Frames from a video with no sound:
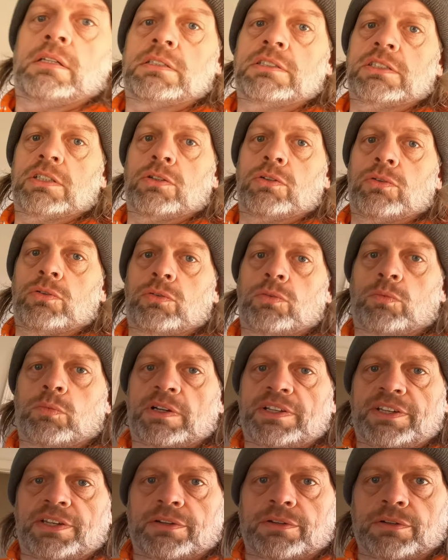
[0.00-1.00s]
So
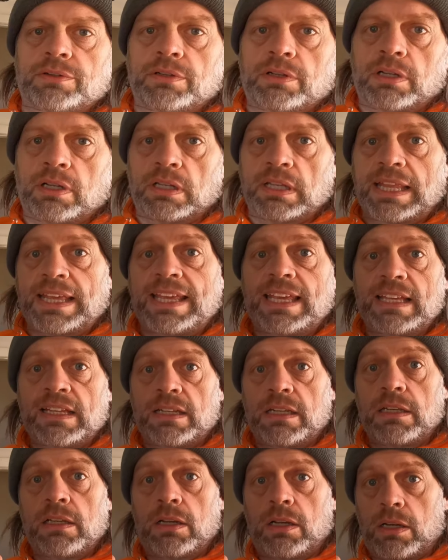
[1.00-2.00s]
when you're
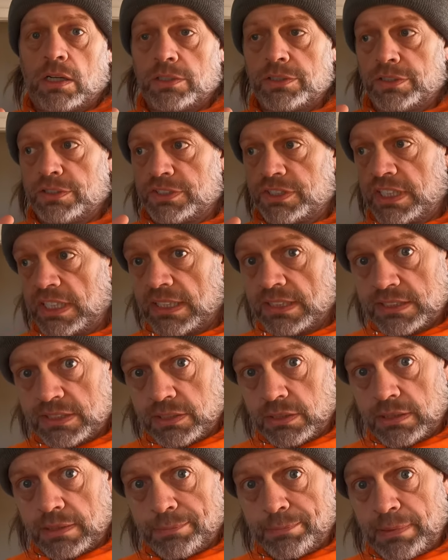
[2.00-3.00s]
laying on your
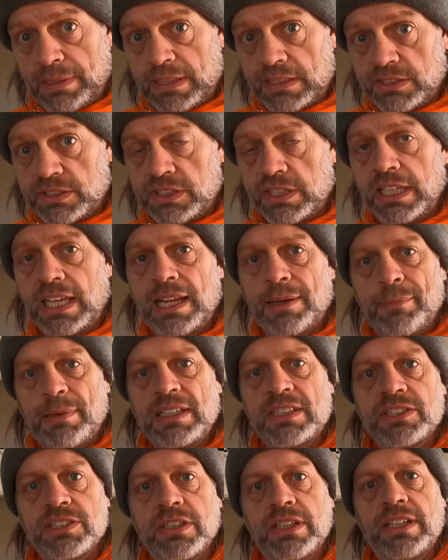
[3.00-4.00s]
chest on the bench, you got to
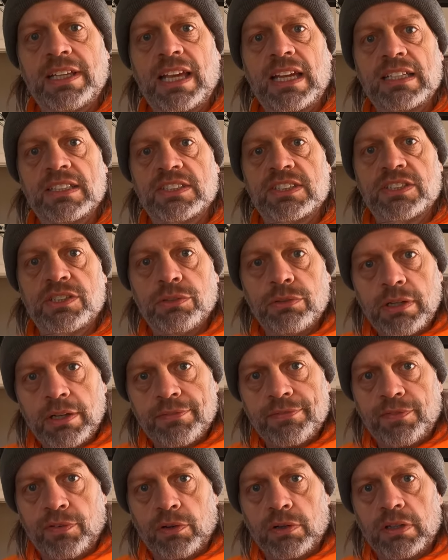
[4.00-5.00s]
make sure you kind of scoot
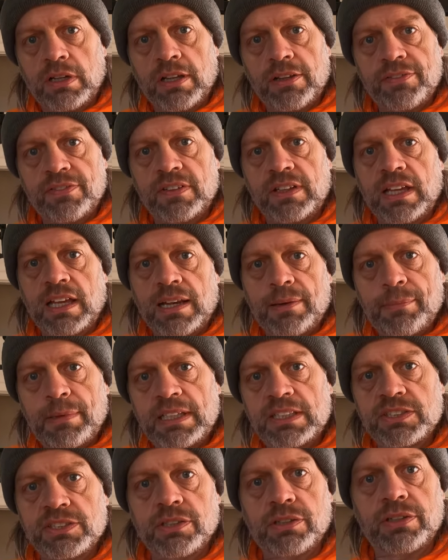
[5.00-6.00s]
up far enough and kind of
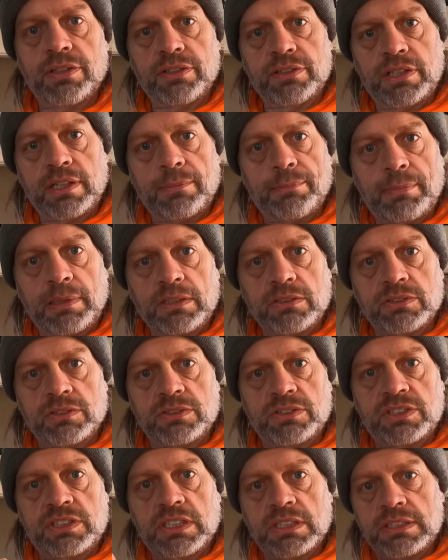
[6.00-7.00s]
make sure your dumbbells
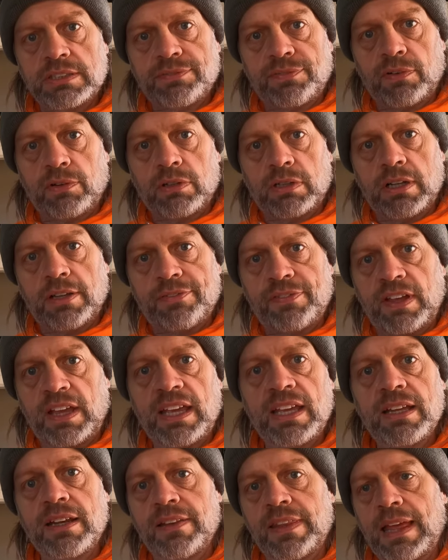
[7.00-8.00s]
are just far enough
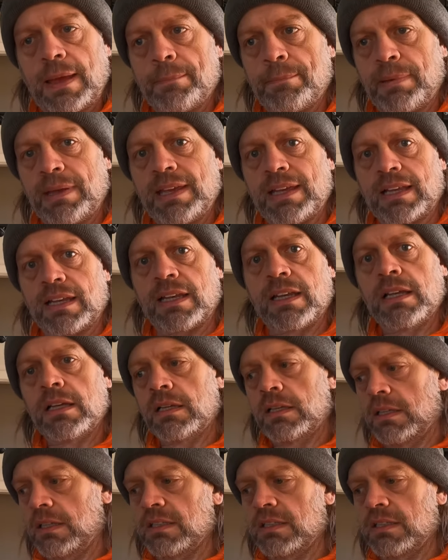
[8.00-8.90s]
ahead of that pin